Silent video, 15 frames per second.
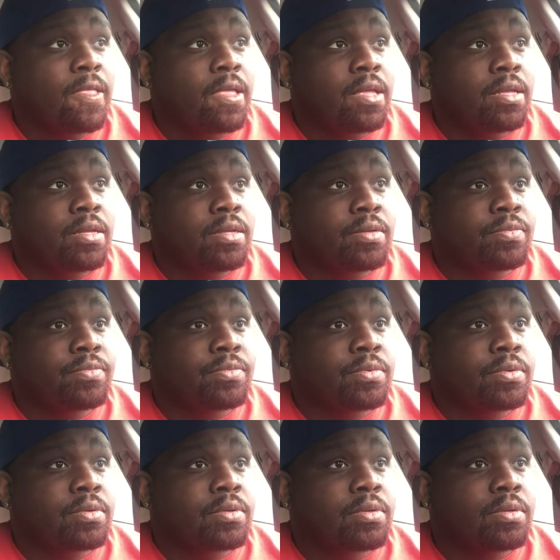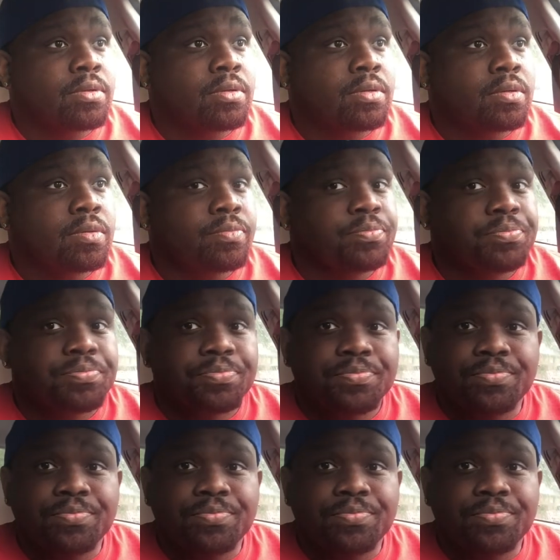Nothing is said.